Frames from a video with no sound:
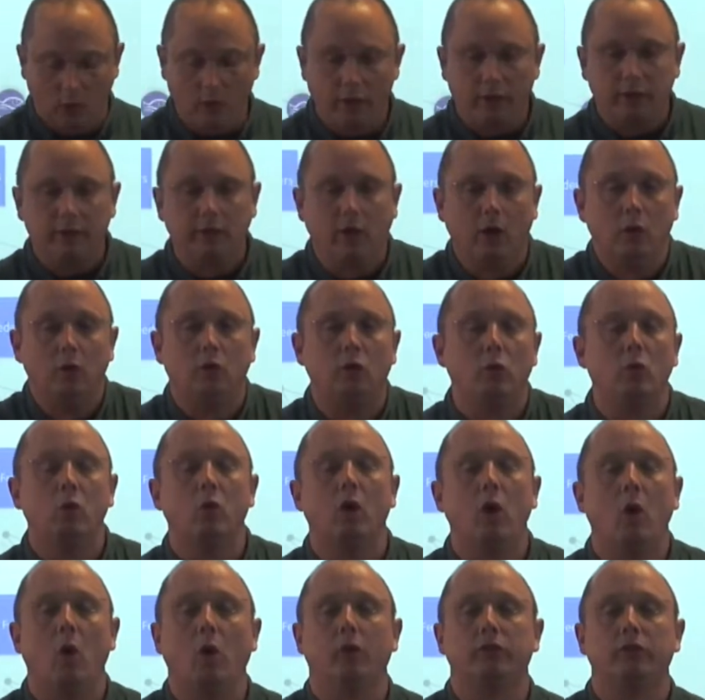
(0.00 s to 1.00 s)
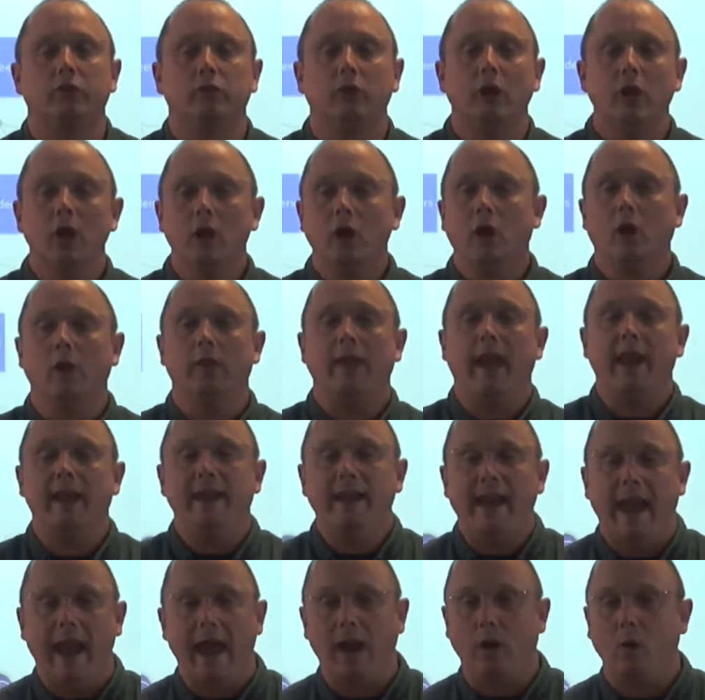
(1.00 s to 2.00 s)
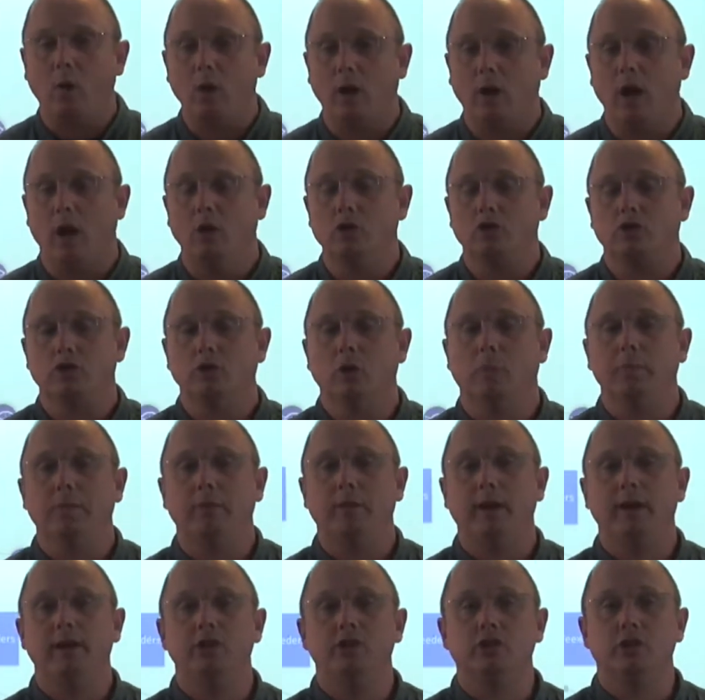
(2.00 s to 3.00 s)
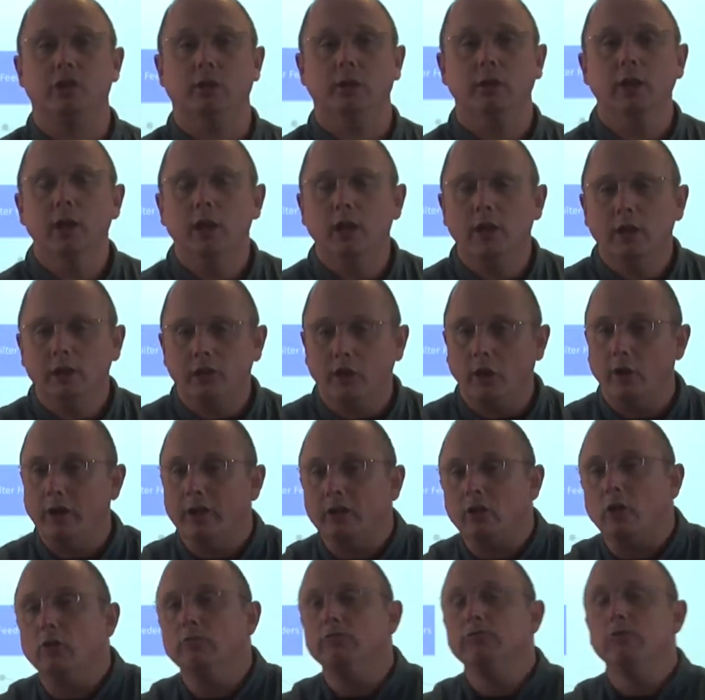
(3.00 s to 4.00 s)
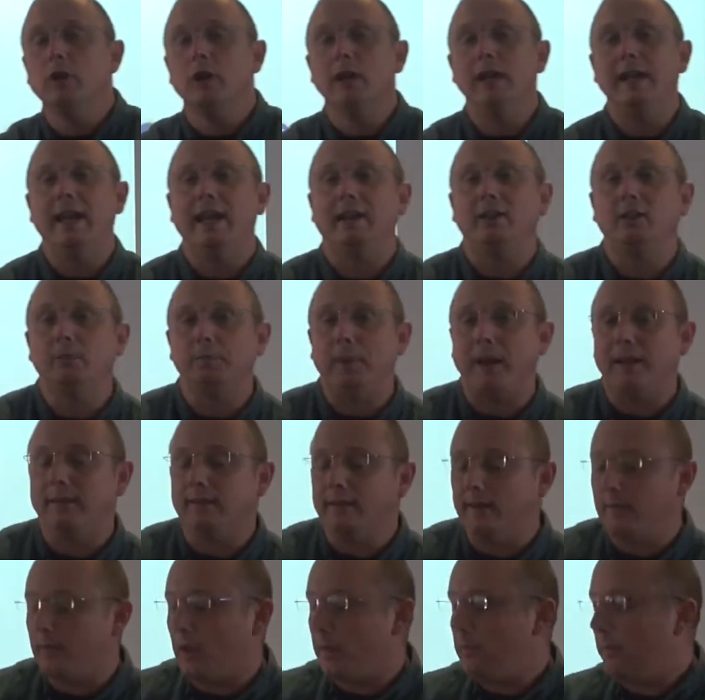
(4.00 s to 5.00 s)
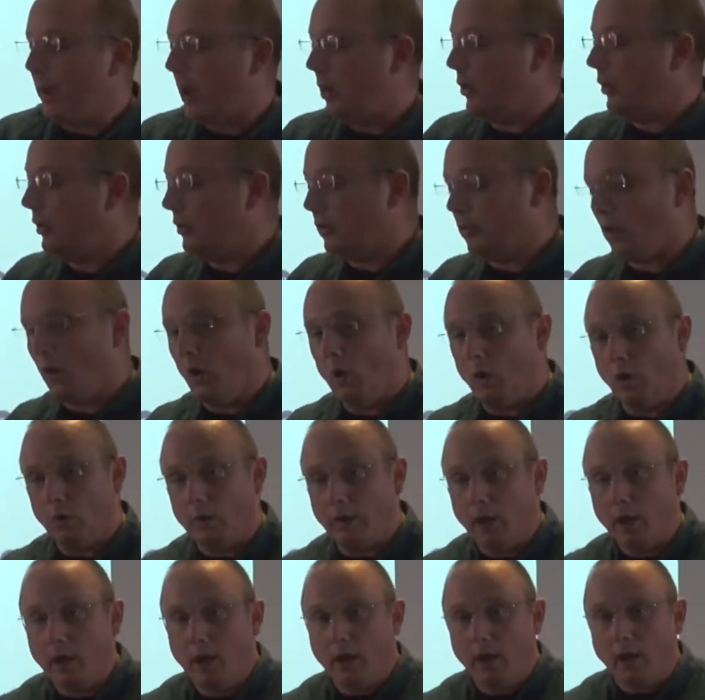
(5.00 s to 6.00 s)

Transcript: of the total cost of any aquaculture operation. So it's a really expensive component of